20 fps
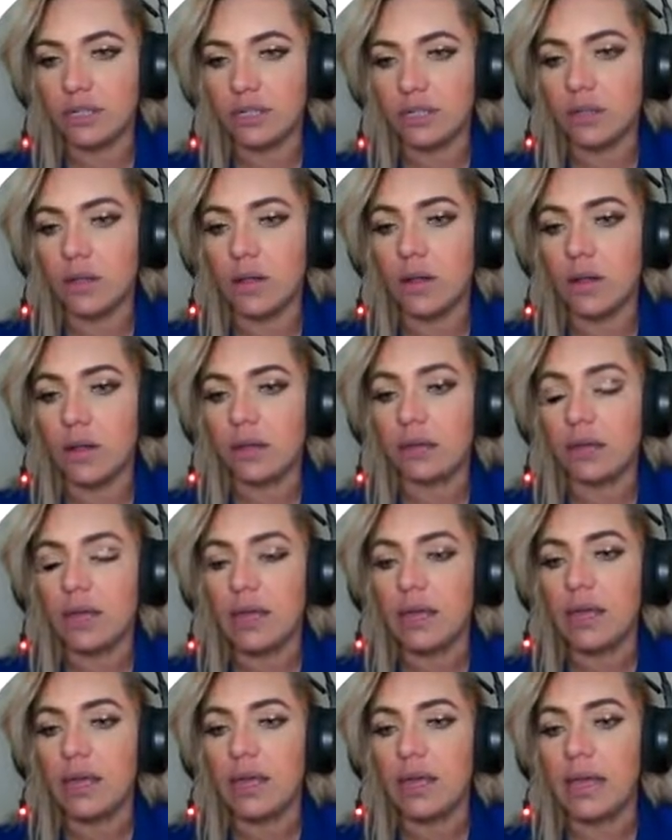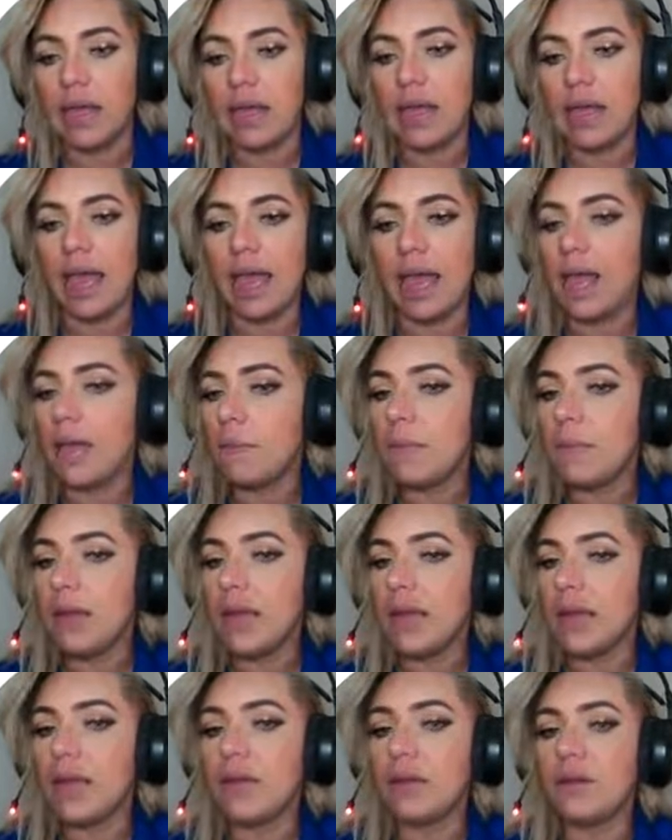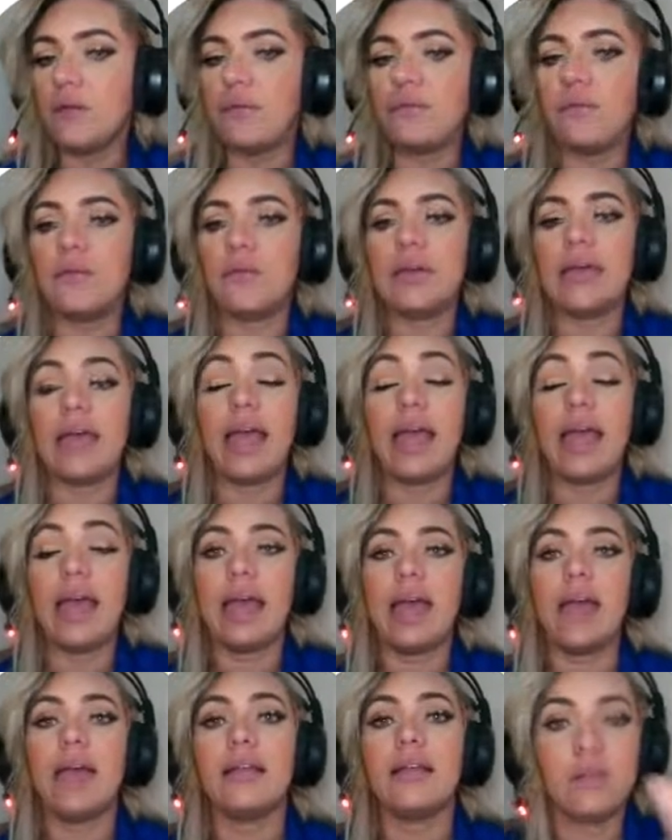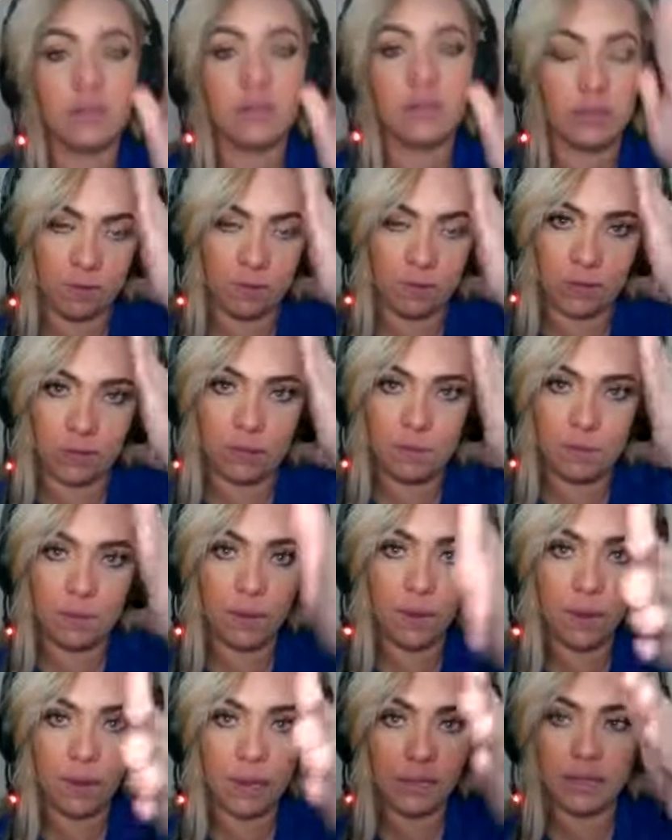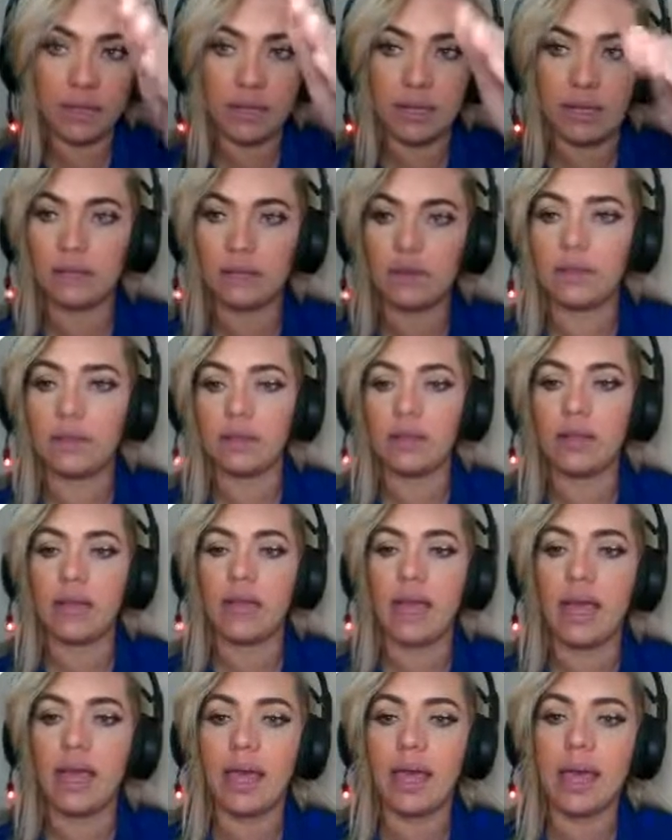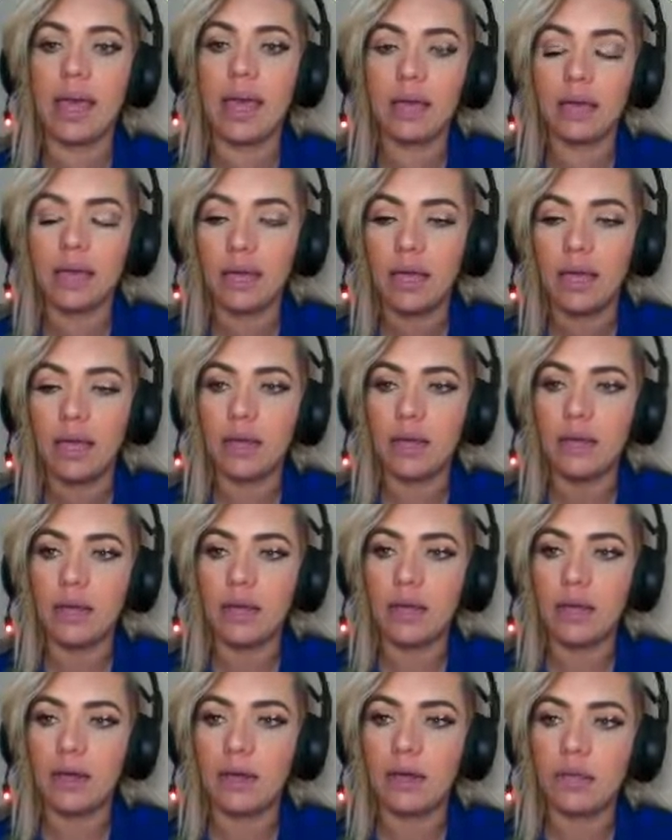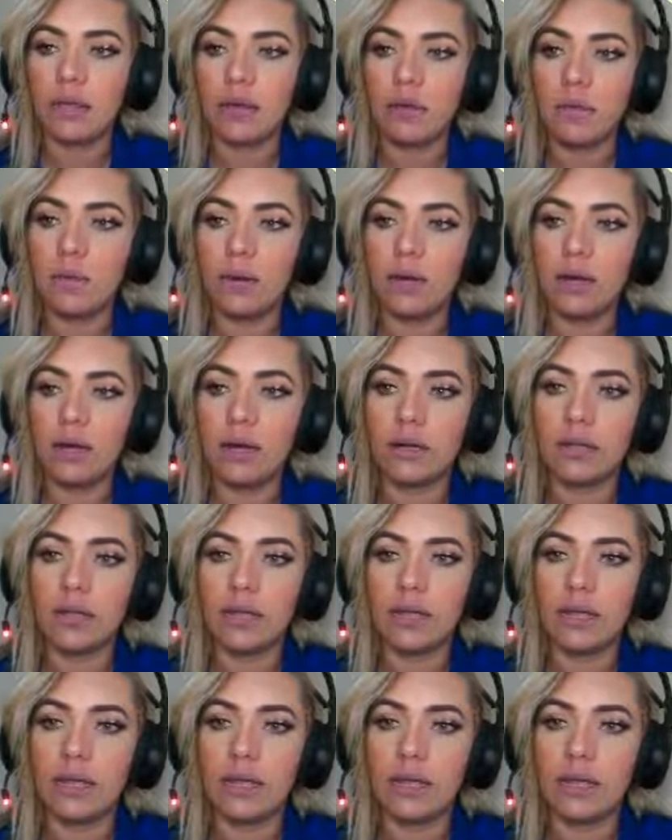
saw he aimed for the head, so he pointed to the head. The other word it